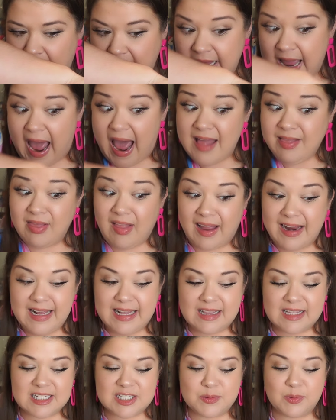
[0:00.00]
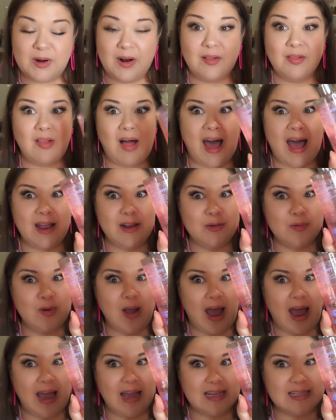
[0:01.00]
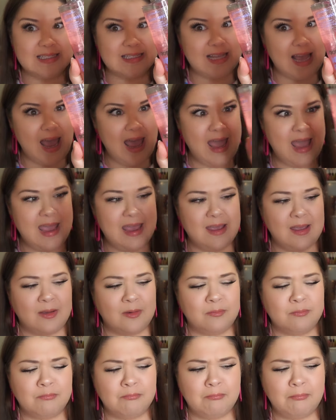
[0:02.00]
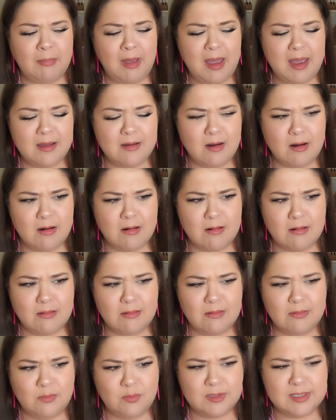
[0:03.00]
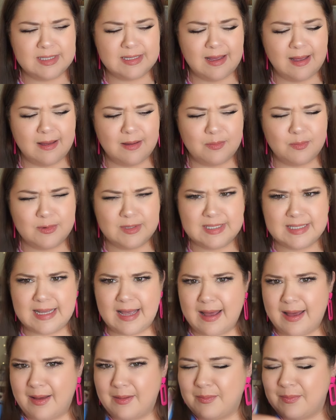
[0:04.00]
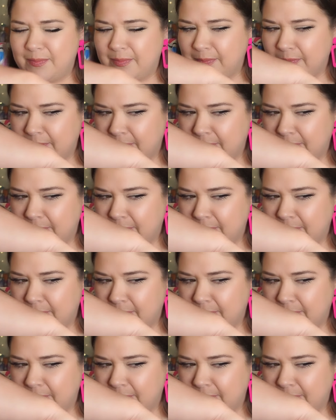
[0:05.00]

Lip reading: Yeah, I like this one a lot, you guys. Dang. Hey, girl. What's up? What's up?